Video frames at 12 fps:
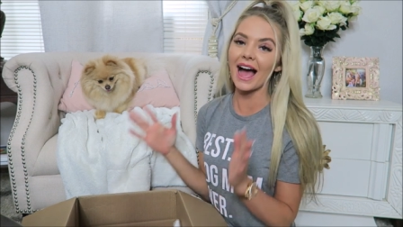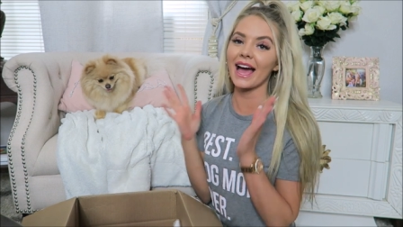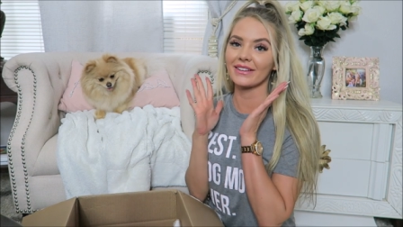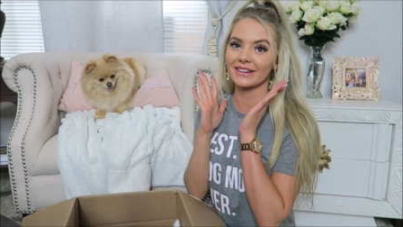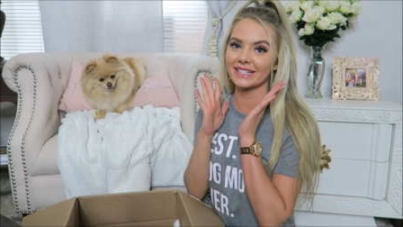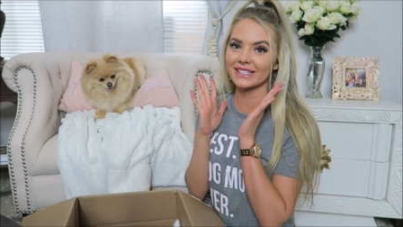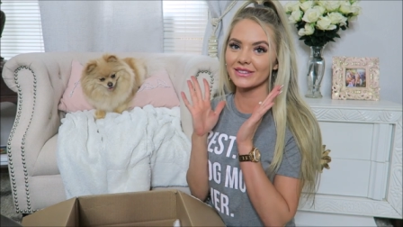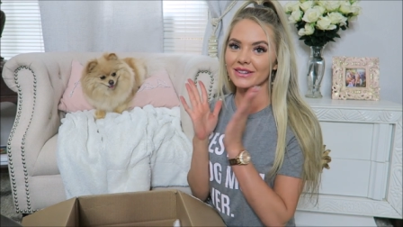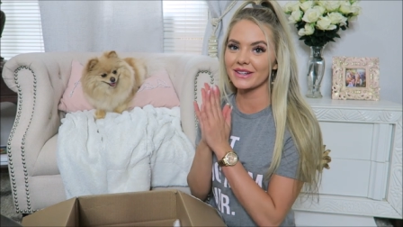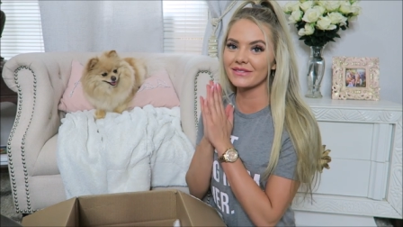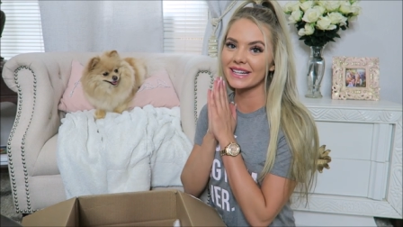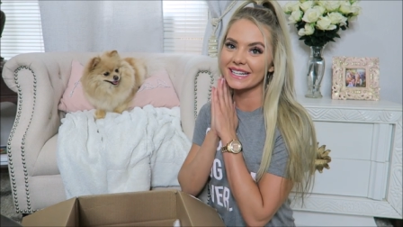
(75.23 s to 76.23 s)
I wanna
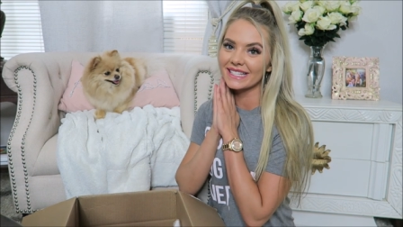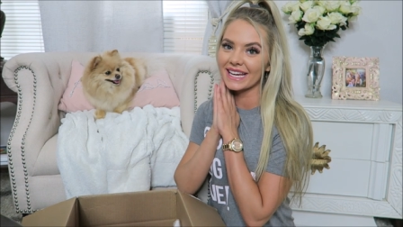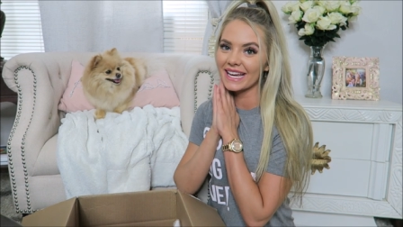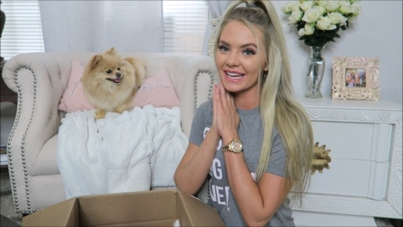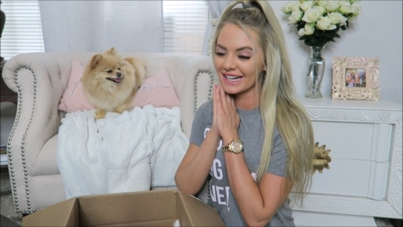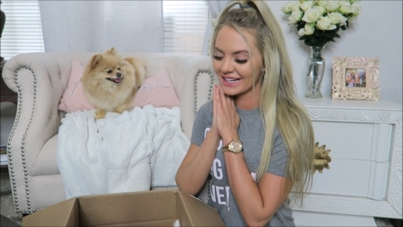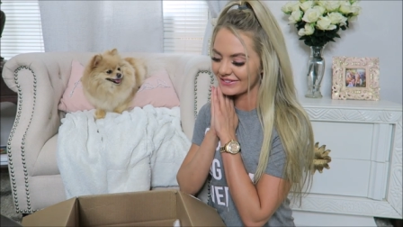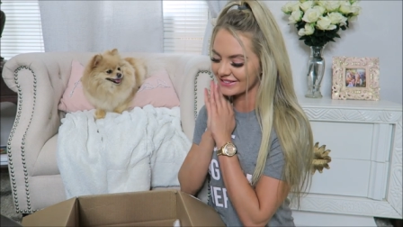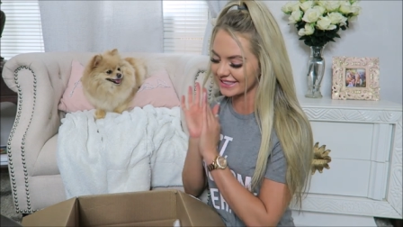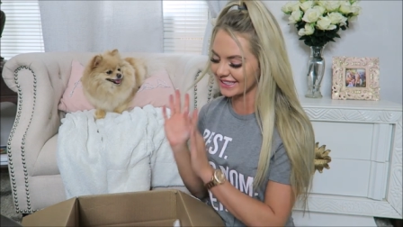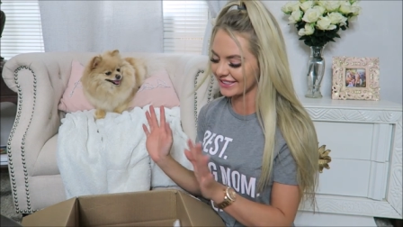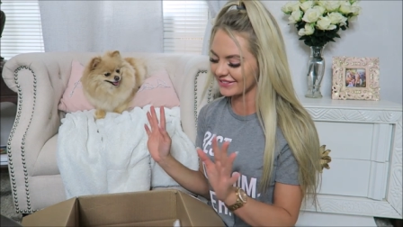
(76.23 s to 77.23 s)
scream because I cannot
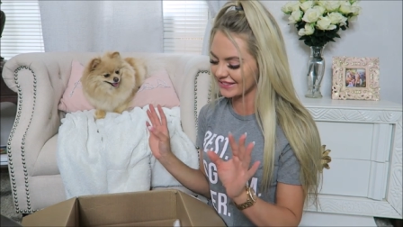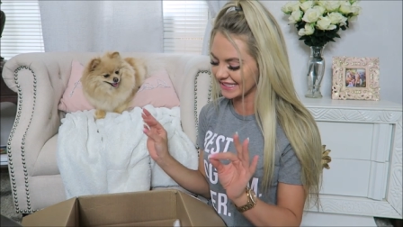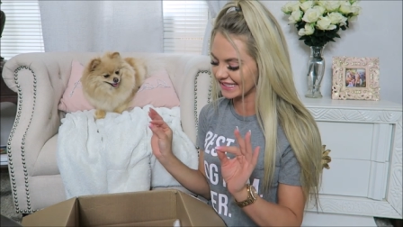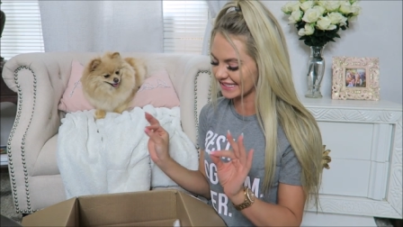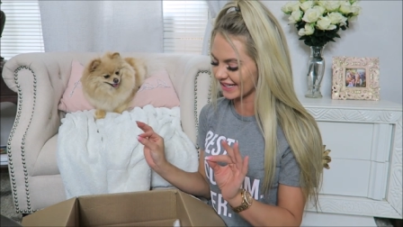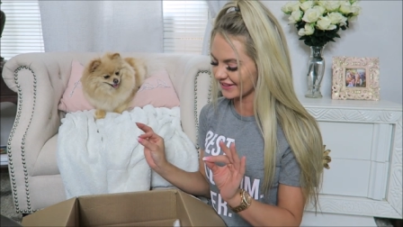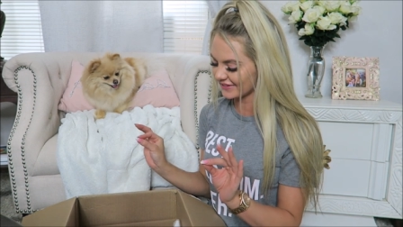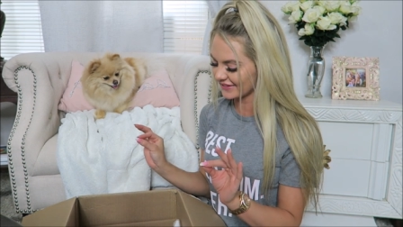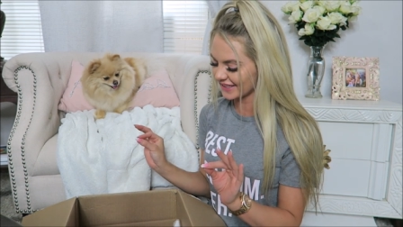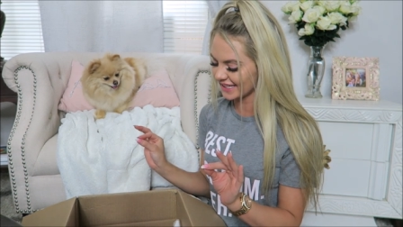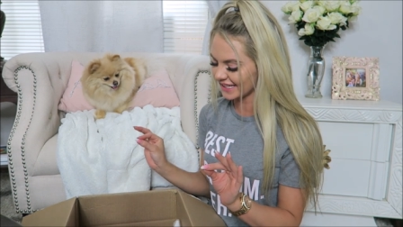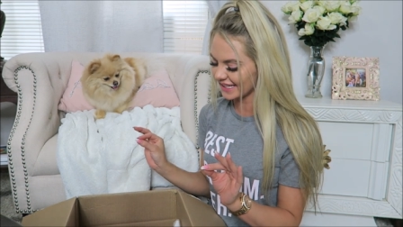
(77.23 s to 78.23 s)
believe this stuff
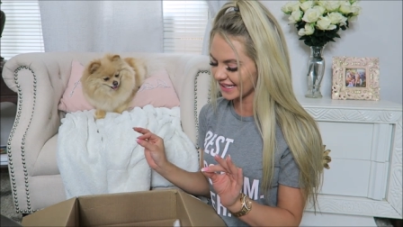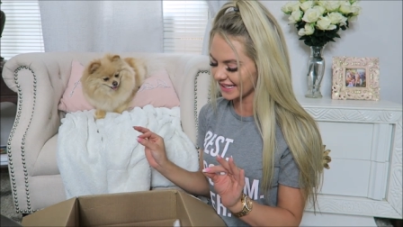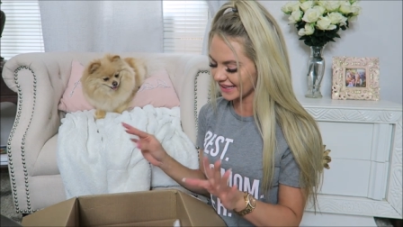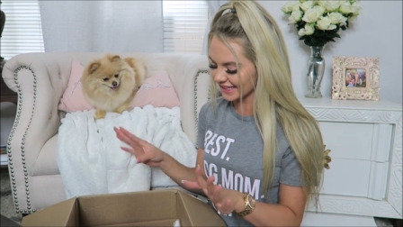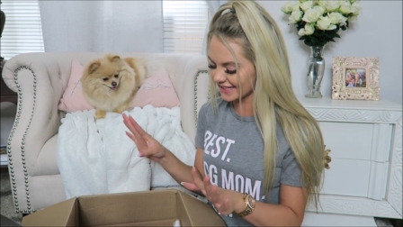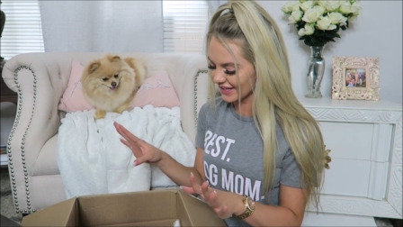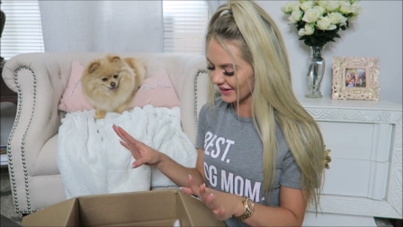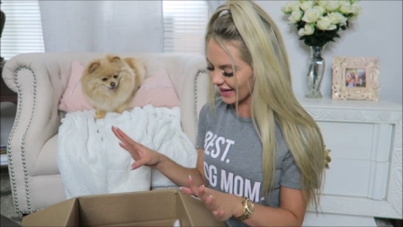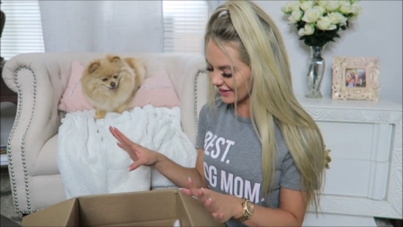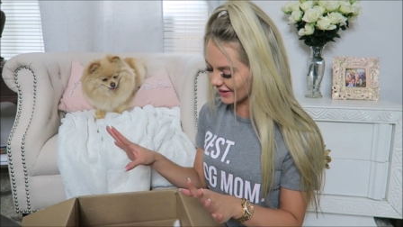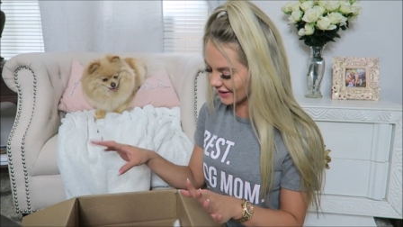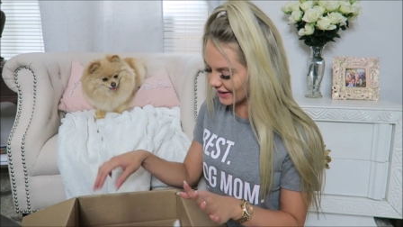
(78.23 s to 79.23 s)
Looks so cute
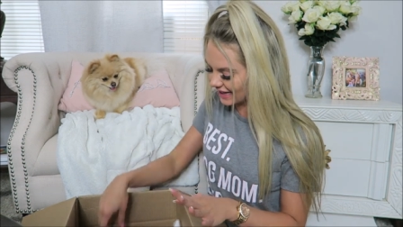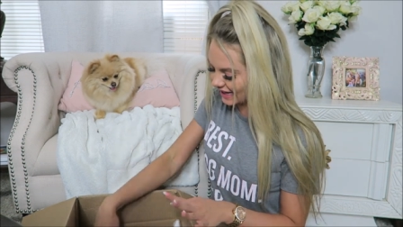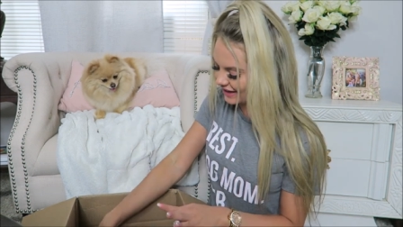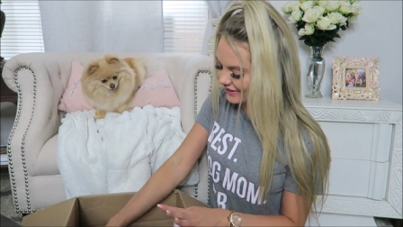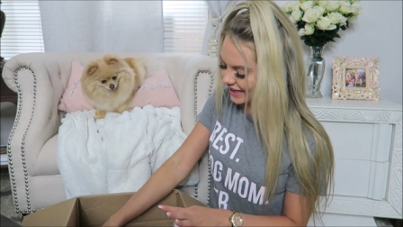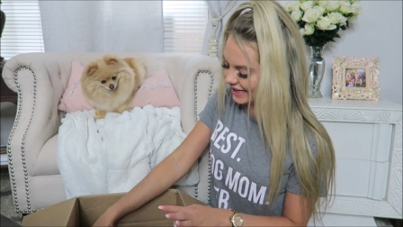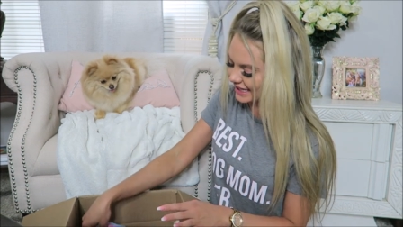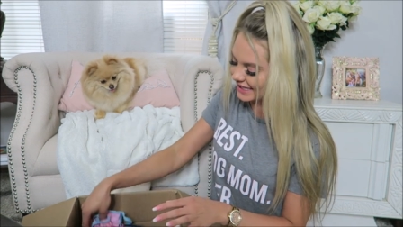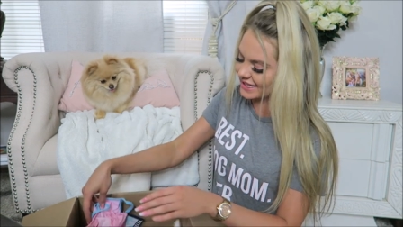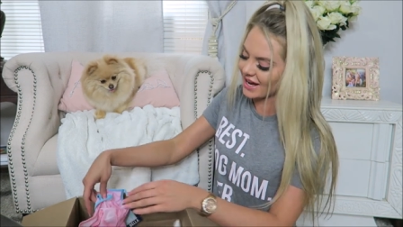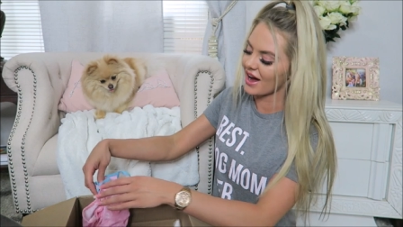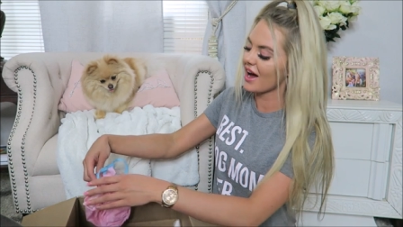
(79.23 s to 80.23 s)
already, oh my
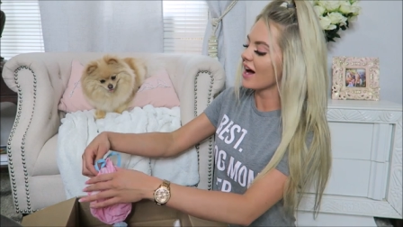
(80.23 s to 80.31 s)
goodness.